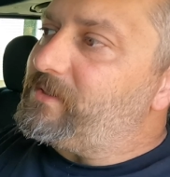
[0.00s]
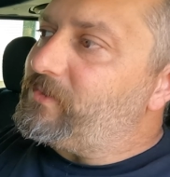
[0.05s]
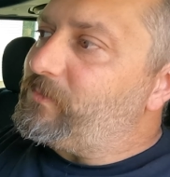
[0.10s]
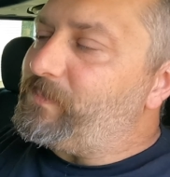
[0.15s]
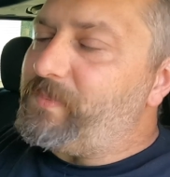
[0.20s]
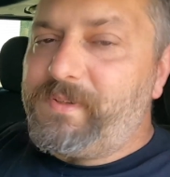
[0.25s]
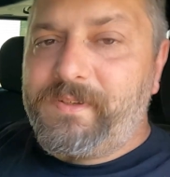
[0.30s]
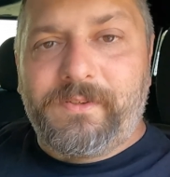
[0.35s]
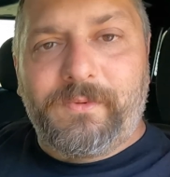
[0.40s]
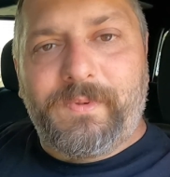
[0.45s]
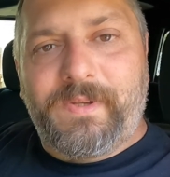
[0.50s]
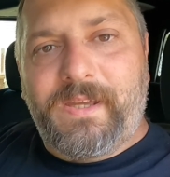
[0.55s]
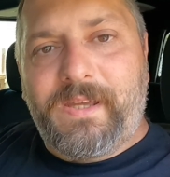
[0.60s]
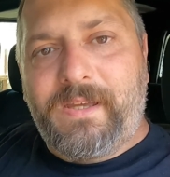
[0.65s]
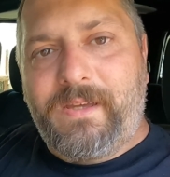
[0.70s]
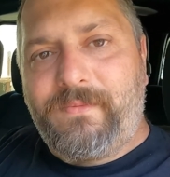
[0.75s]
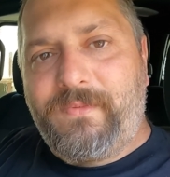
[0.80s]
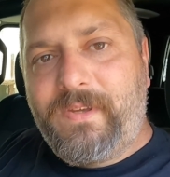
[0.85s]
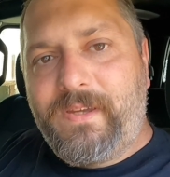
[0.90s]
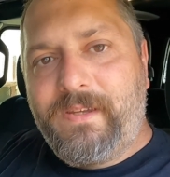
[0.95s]
it to the speaker we
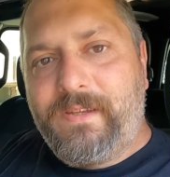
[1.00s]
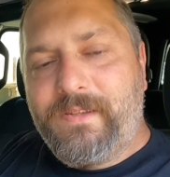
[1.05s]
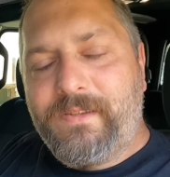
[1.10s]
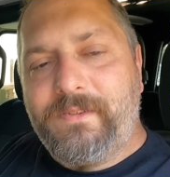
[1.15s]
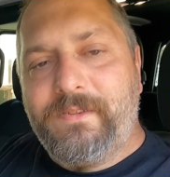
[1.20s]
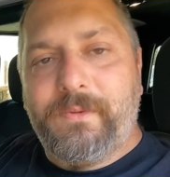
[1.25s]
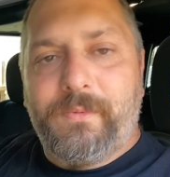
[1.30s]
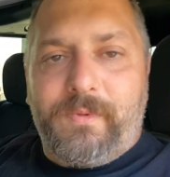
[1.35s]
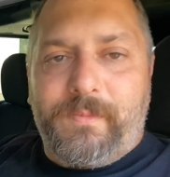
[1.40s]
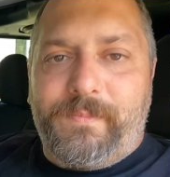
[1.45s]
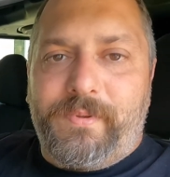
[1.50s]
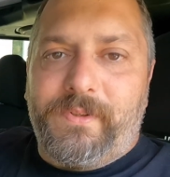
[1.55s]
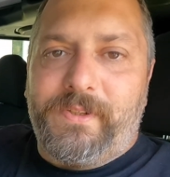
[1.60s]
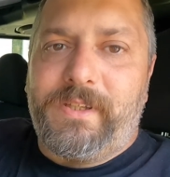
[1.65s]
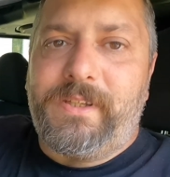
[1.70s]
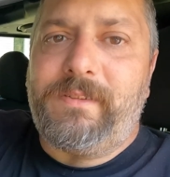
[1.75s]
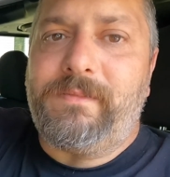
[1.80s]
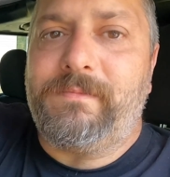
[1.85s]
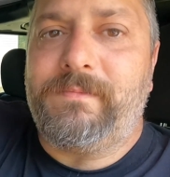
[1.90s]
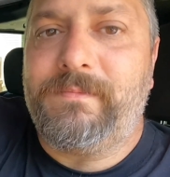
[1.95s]
have, and get the new one
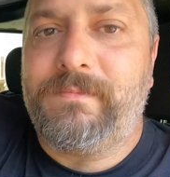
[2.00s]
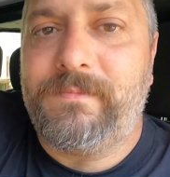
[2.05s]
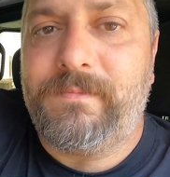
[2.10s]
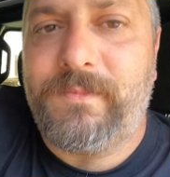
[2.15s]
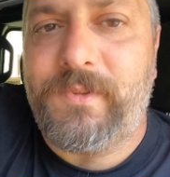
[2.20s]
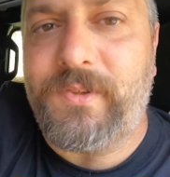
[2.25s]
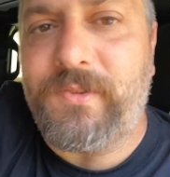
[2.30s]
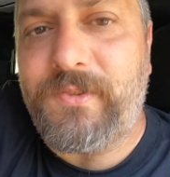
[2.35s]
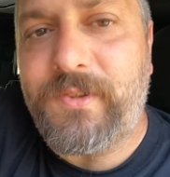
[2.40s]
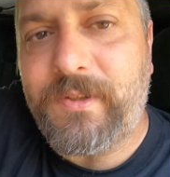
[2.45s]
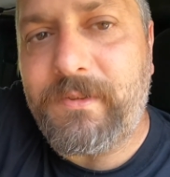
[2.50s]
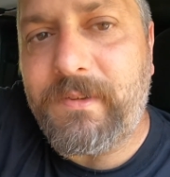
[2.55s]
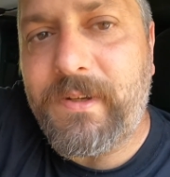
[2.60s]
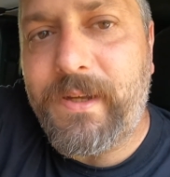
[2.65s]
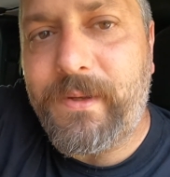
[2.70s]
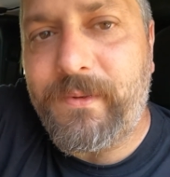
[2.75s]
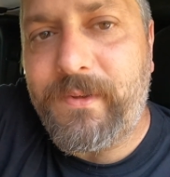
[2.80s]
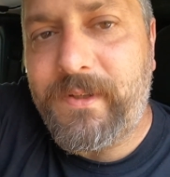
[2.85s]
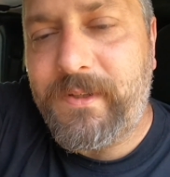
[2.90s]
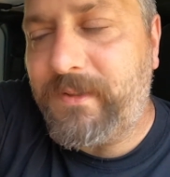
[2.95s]
put in. So stick
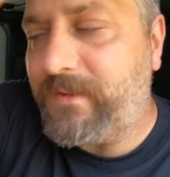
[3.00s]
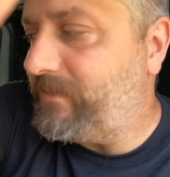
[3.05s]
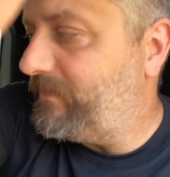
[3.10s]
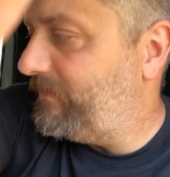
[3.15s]
around.